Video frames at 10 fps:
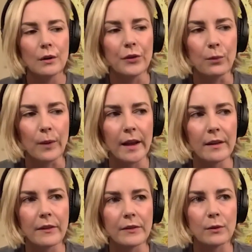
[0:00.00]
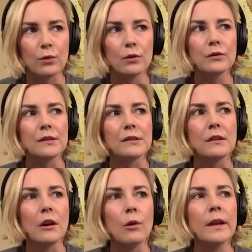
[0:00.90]
the way that the world is
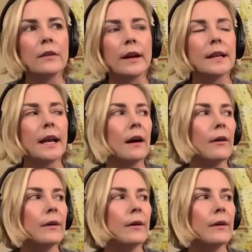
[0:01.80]
going right now,